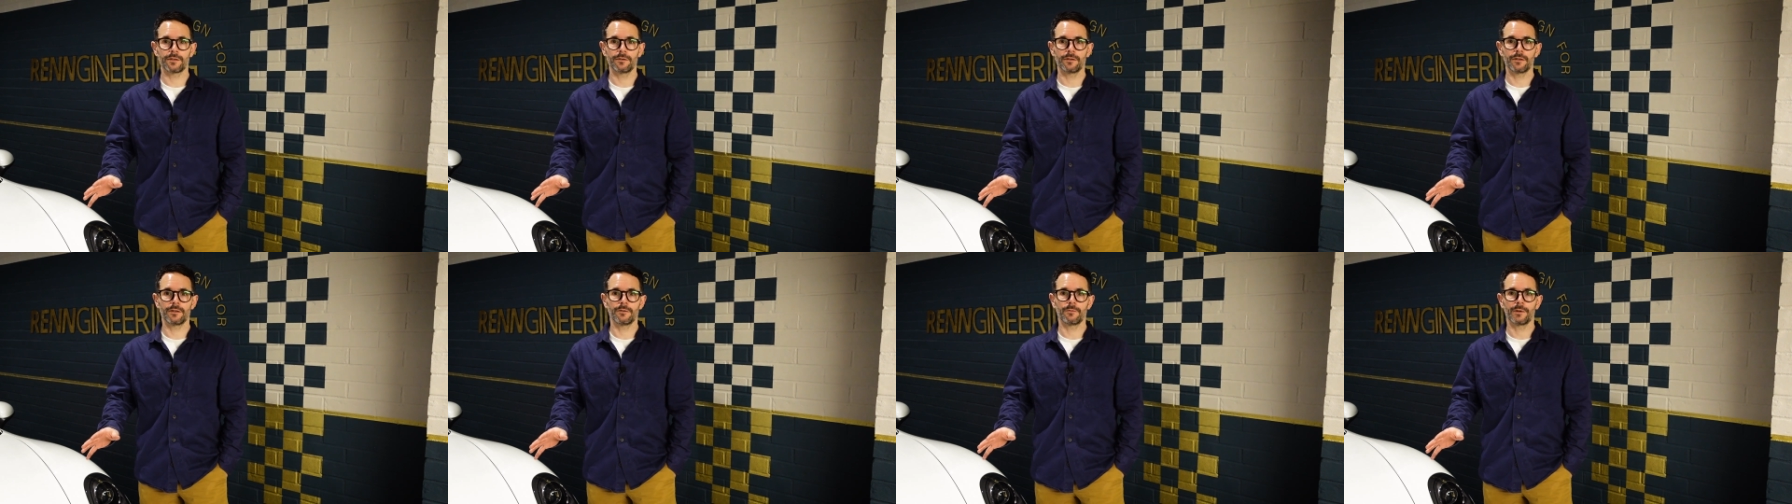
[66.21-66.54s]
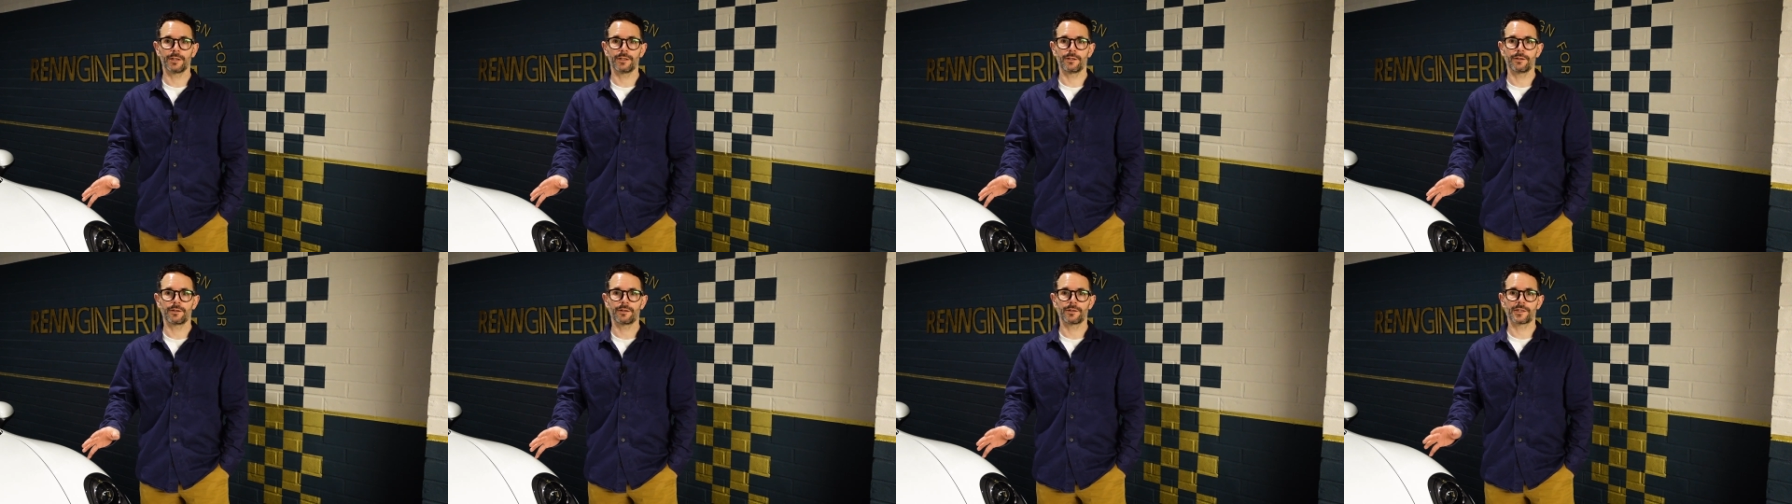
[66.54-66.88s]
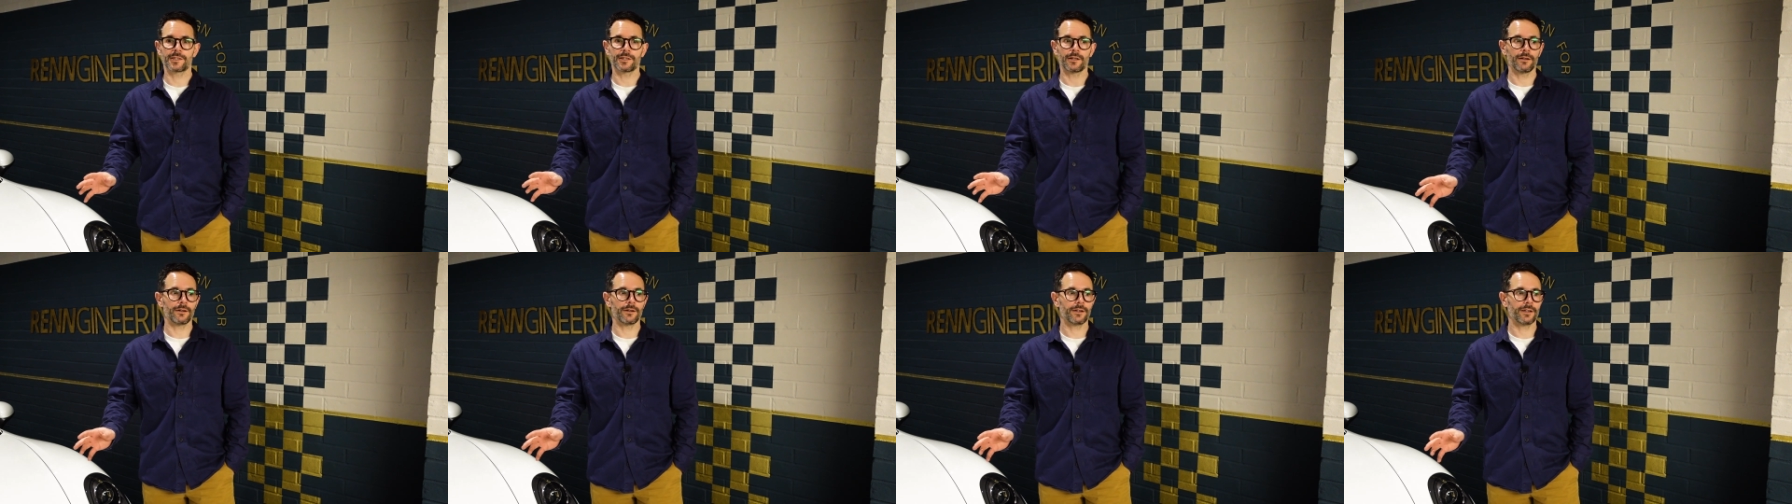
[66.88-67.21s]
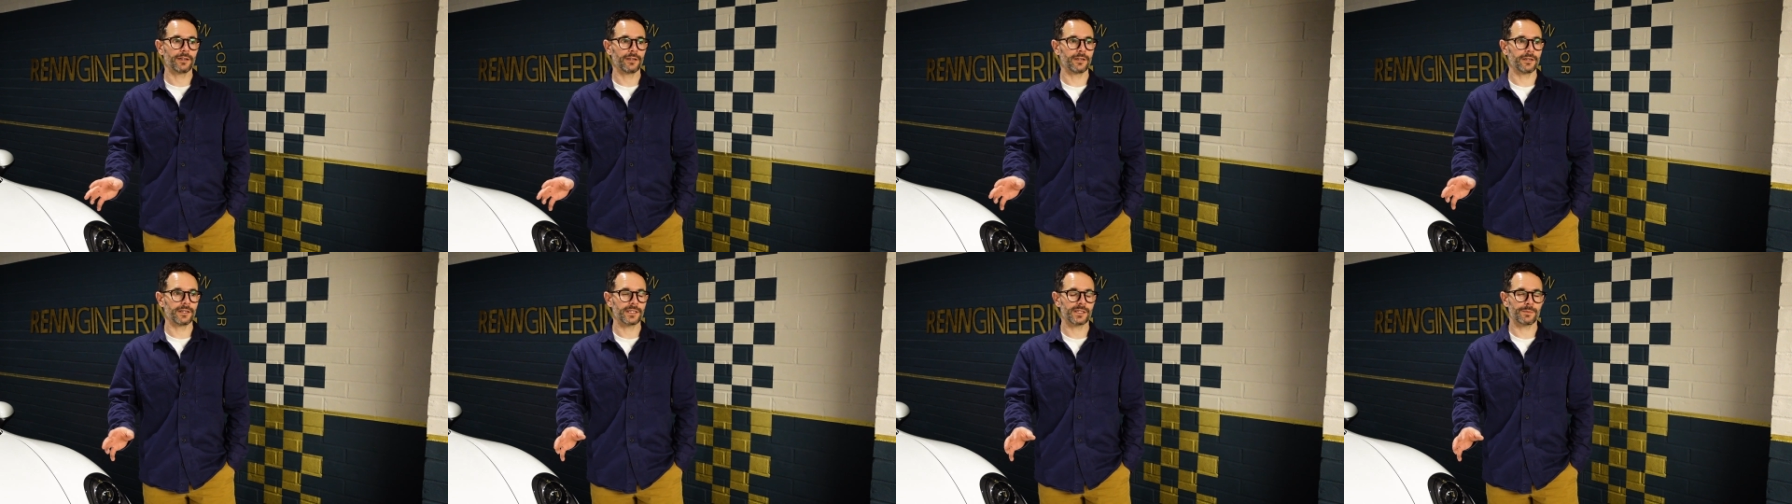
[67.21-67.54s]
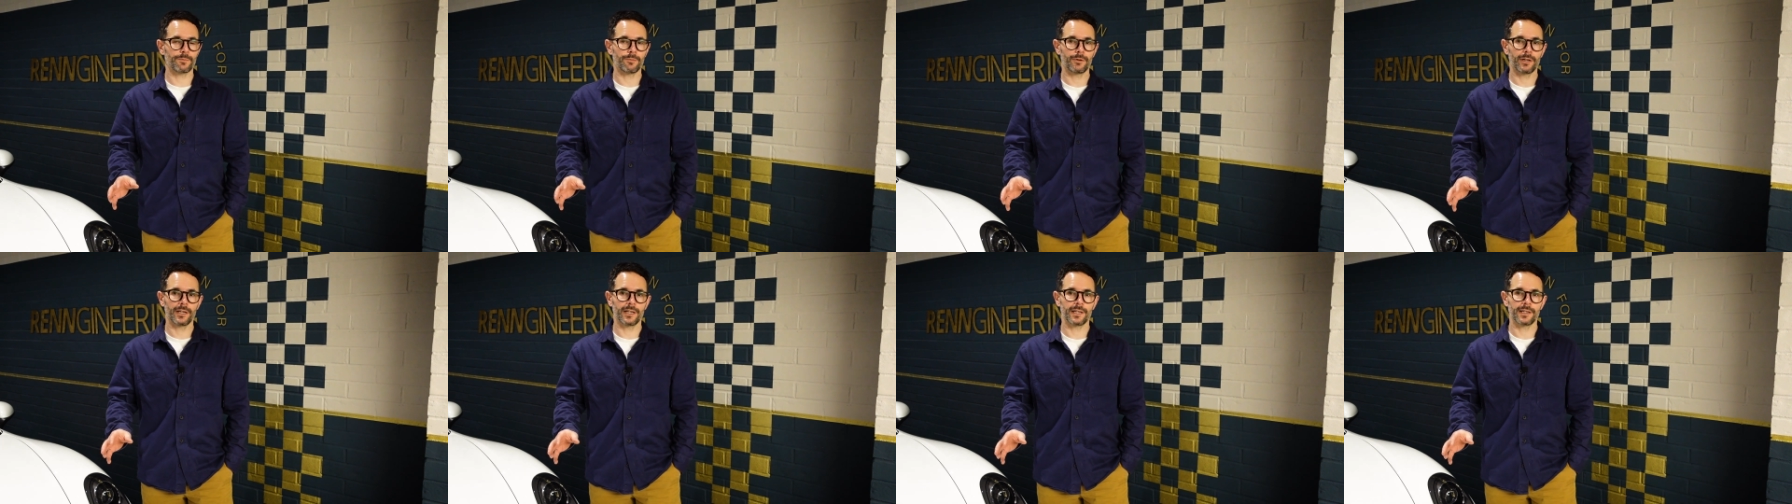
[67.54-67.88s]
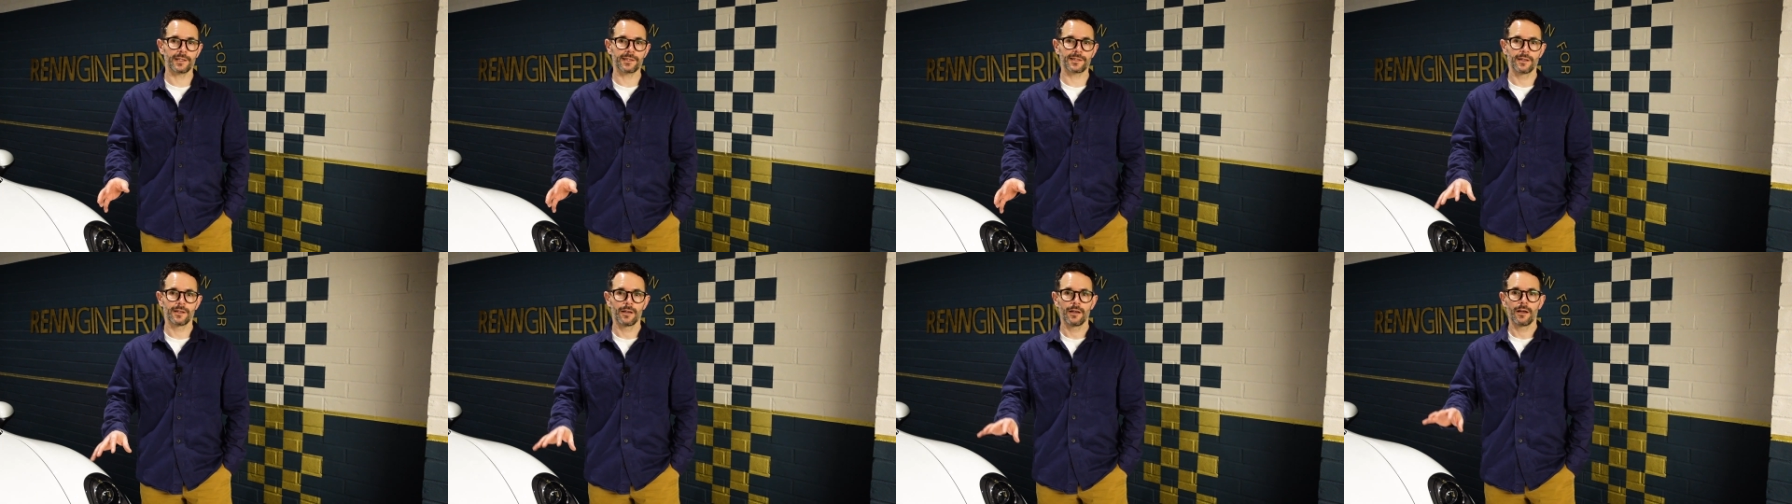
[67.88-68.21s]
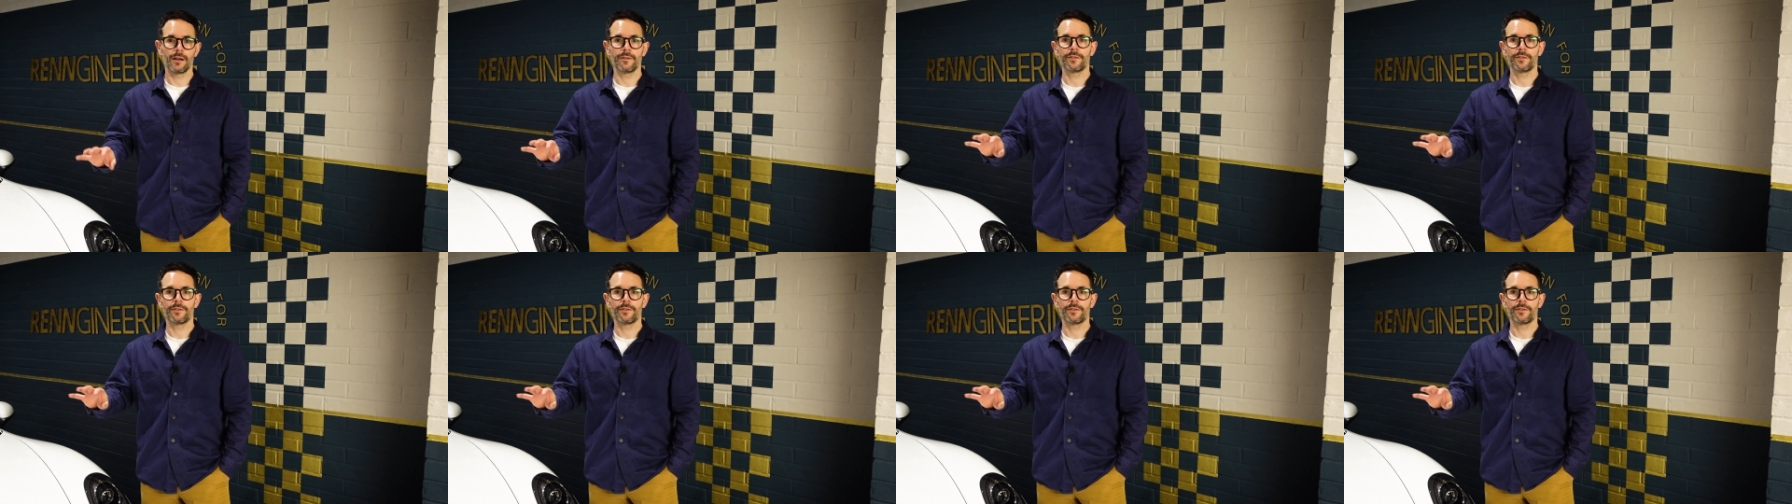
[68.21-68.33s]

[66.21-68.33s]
you when you start looking at springs.